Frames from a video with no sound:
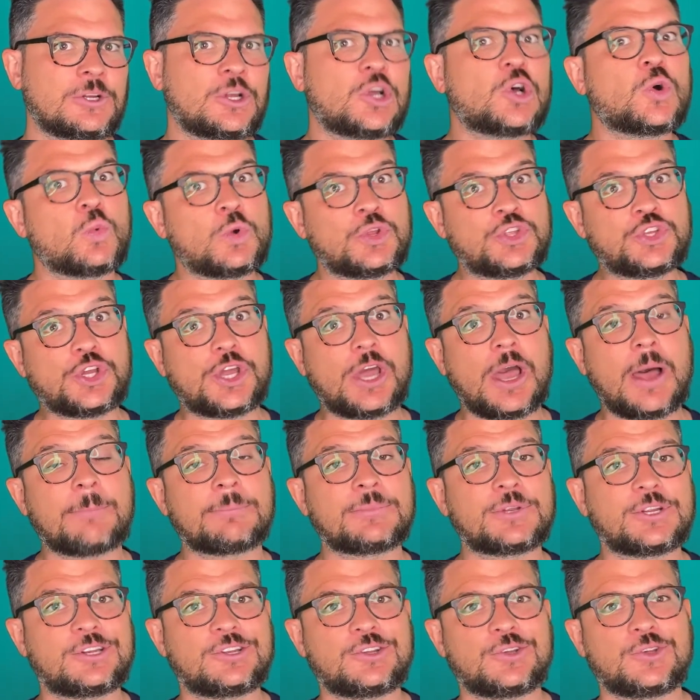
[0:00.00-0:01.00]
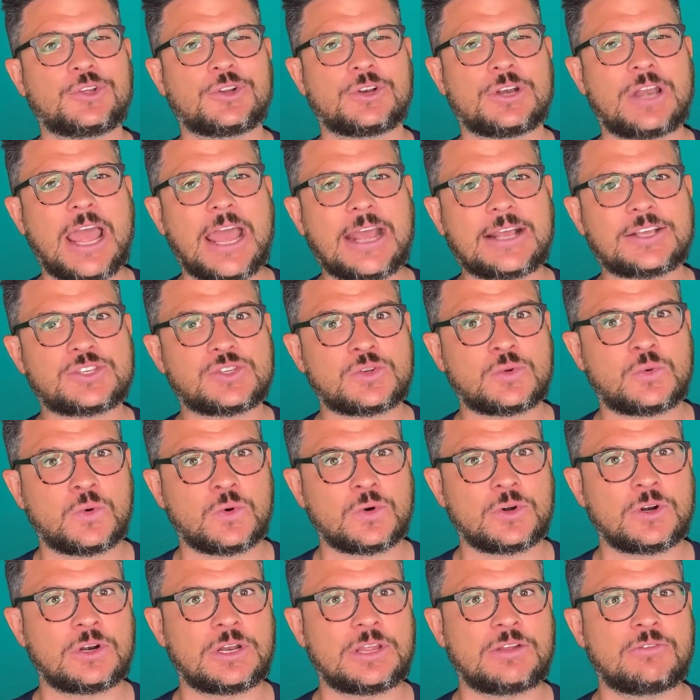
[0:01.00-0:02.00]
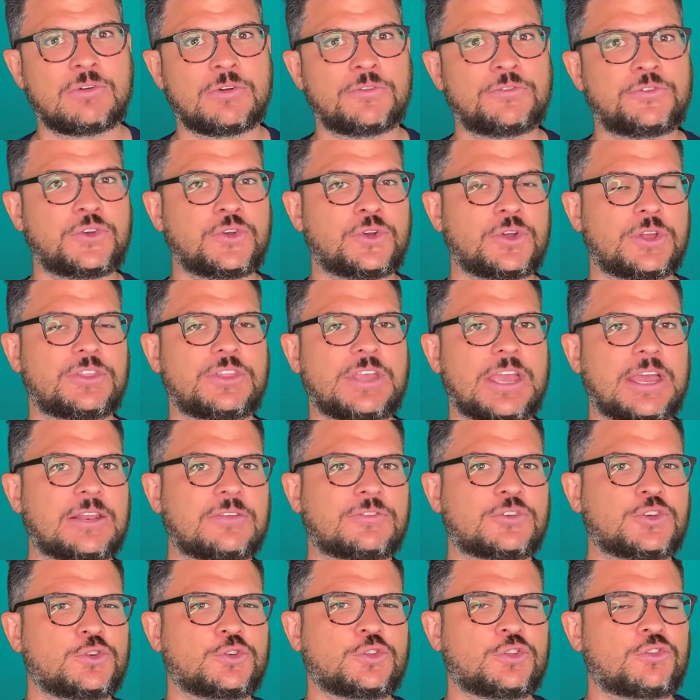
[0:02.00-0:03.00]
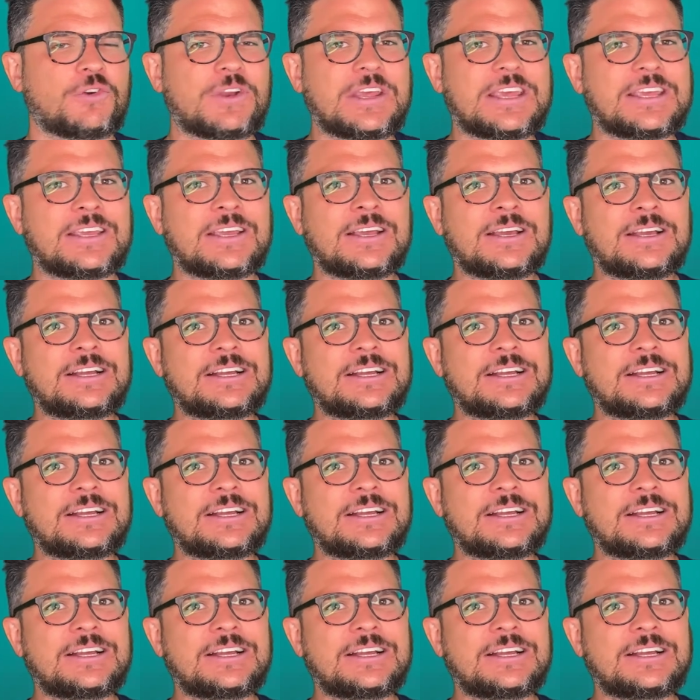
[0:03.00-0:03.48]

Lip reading: When you come to do your next quarterly review at the end of Q3,